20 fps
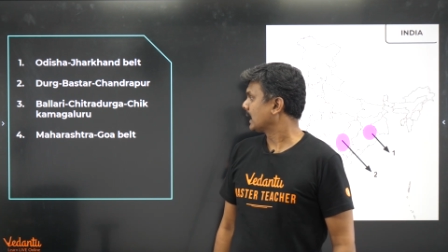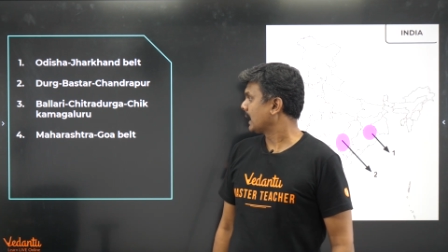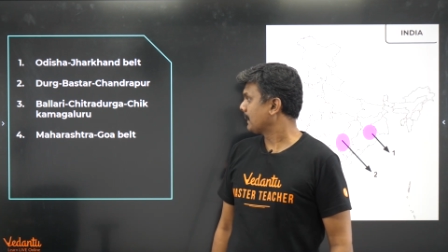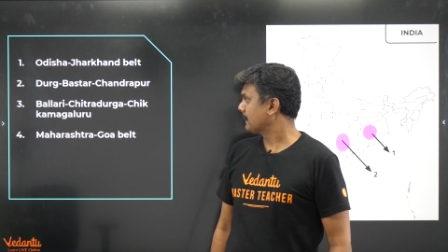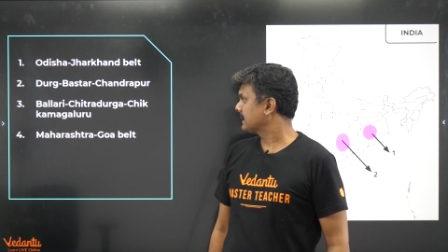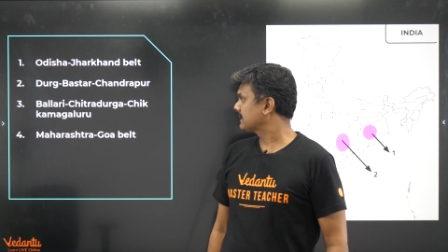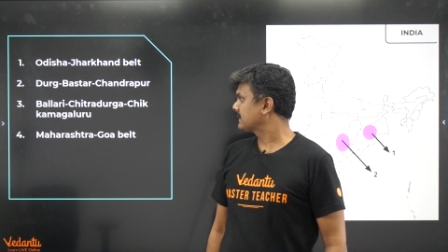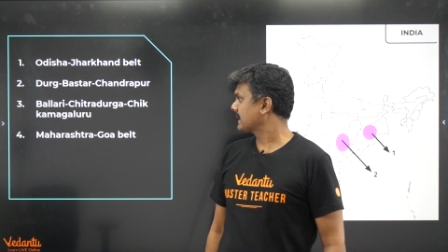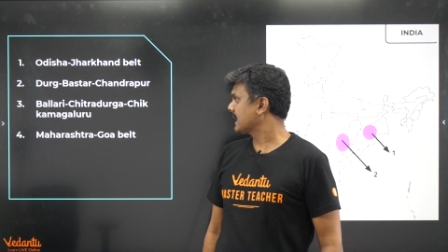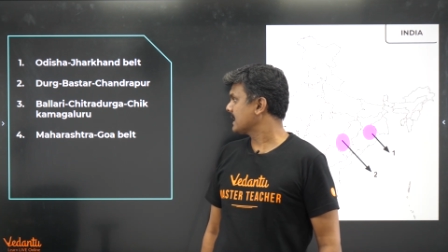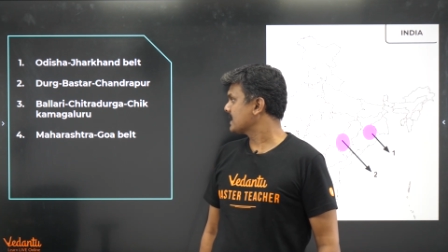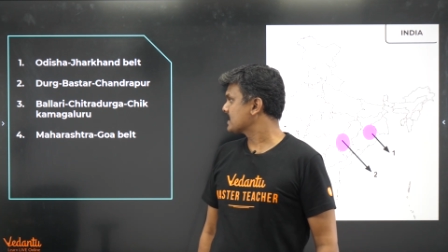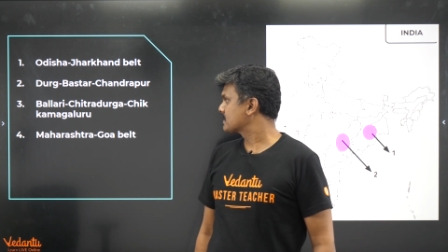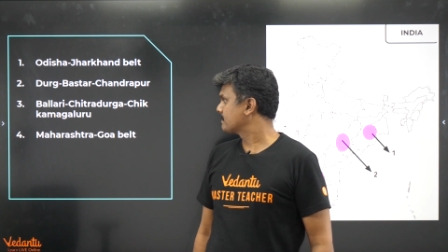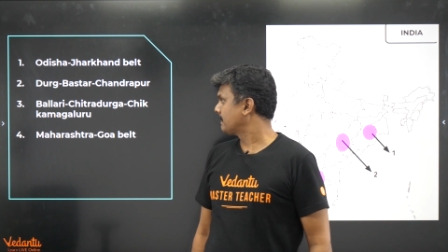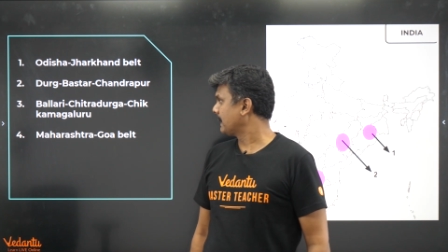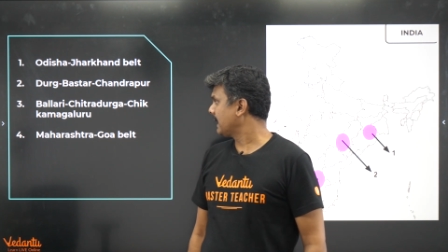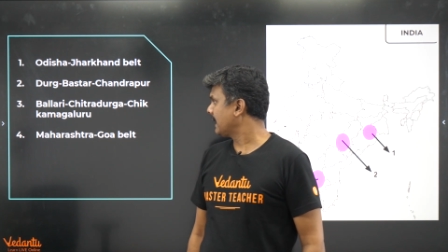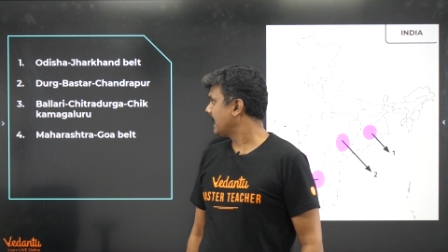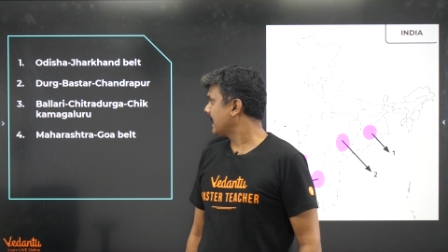number three is
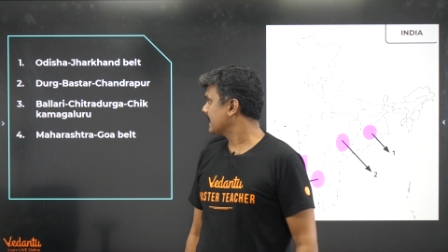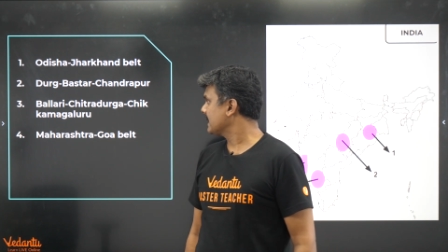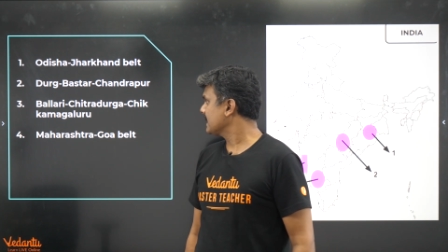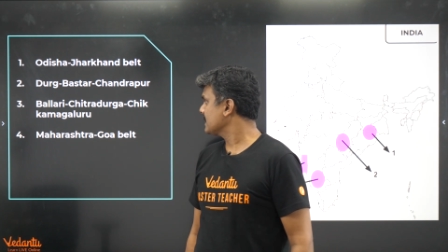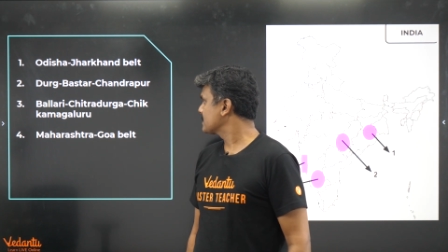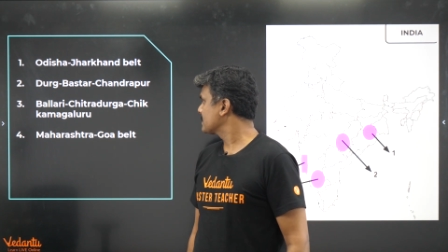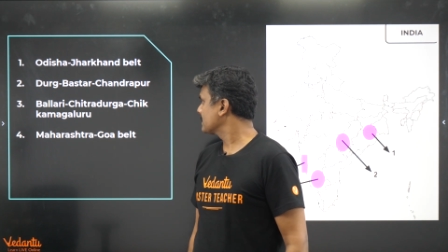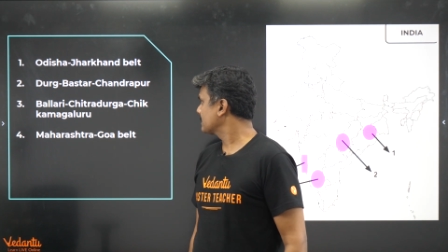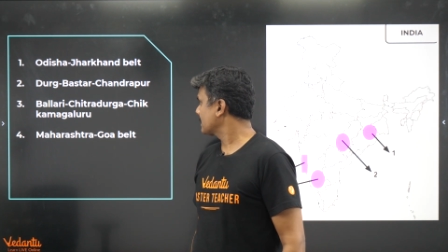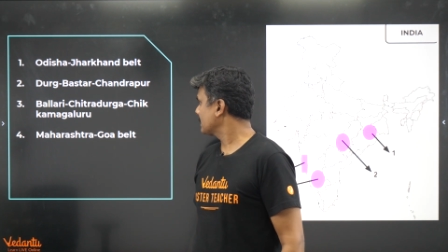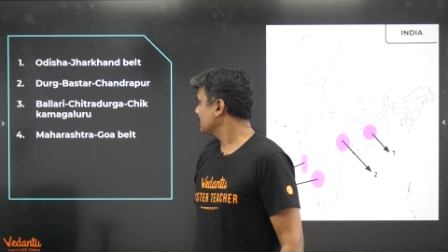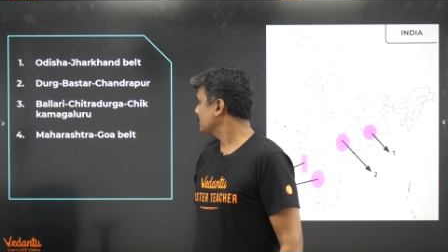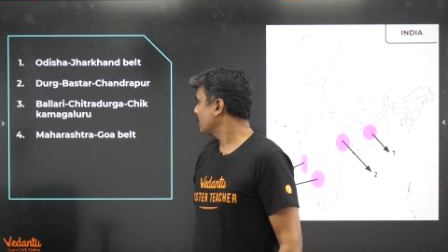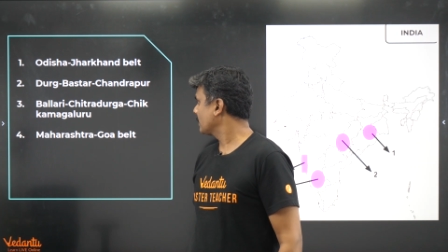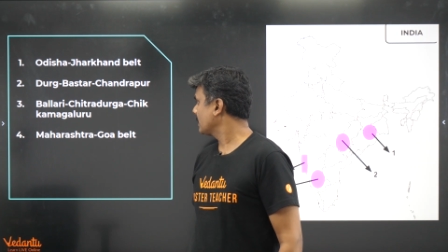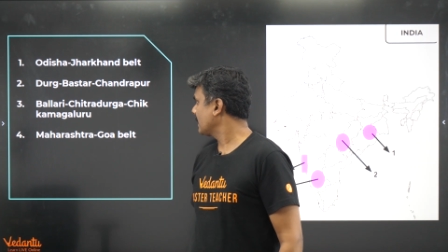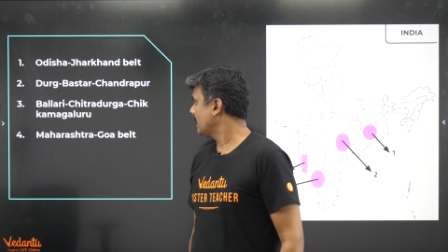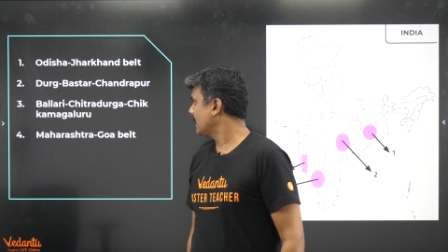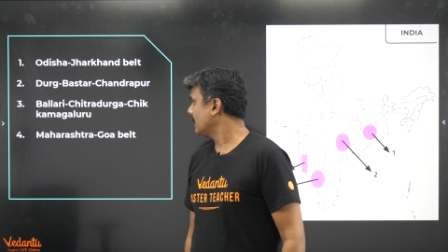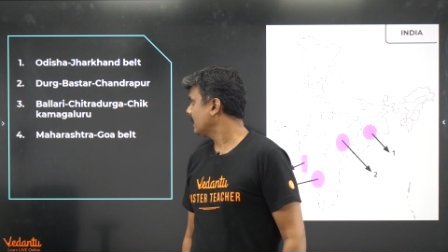Ballari,
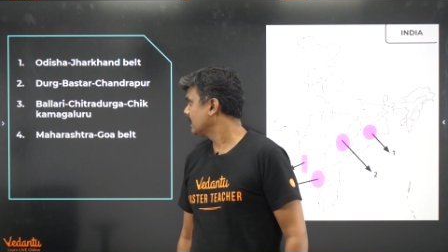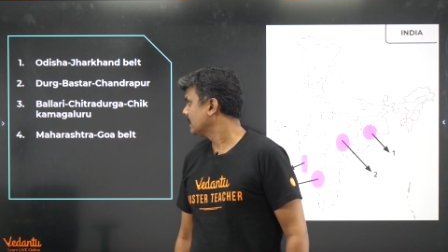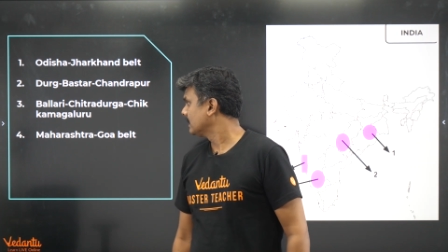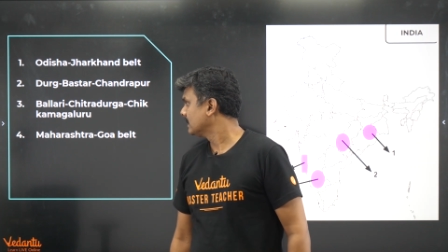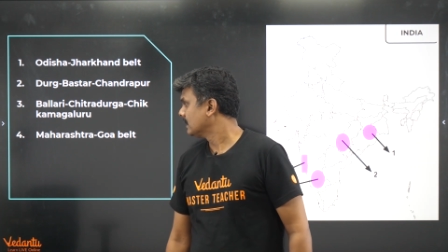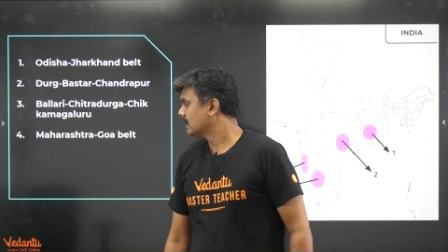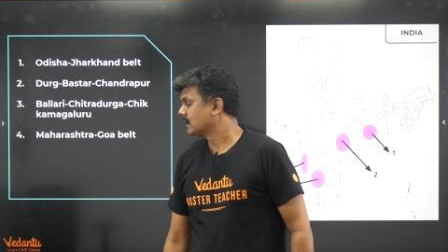Chitradurga,